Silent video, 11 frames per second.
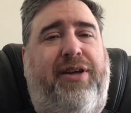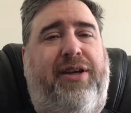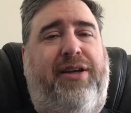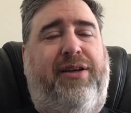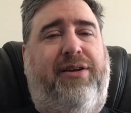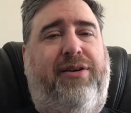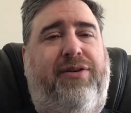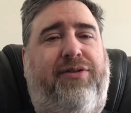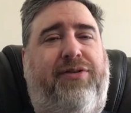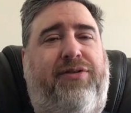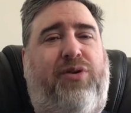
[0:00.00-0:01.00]

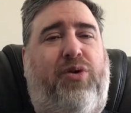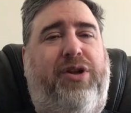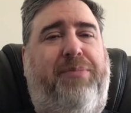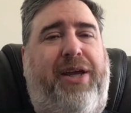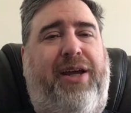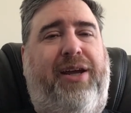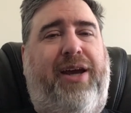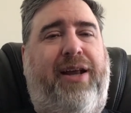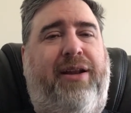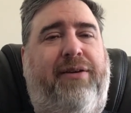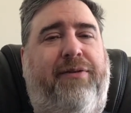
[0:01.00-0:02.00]
is going to be
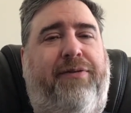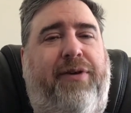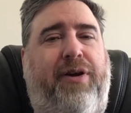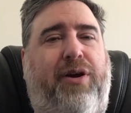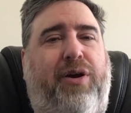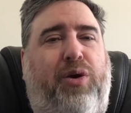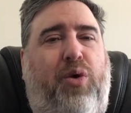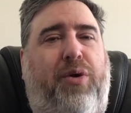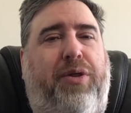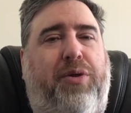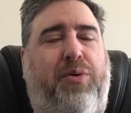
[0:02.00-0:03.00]
kind of
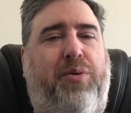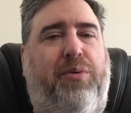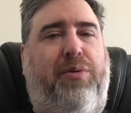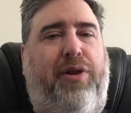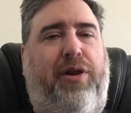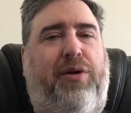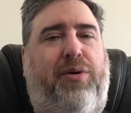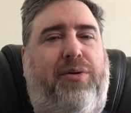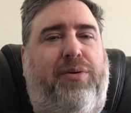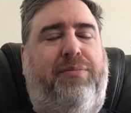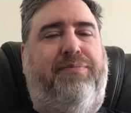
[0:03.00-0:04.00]
going through
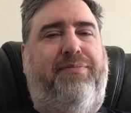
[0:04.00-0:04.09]
little